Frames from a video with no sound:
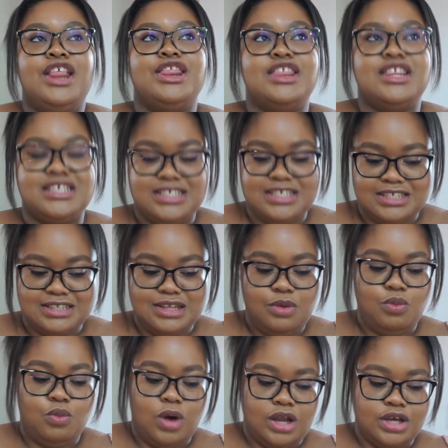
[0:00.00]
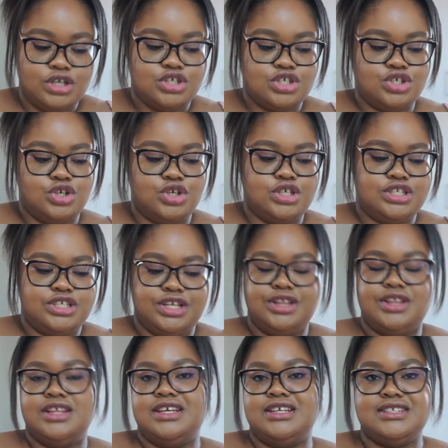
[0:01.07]
This is the one shirt in
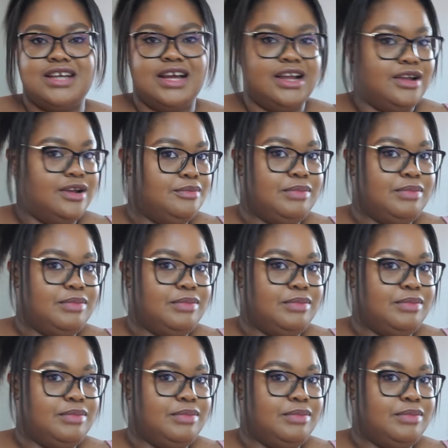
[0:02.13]
the entire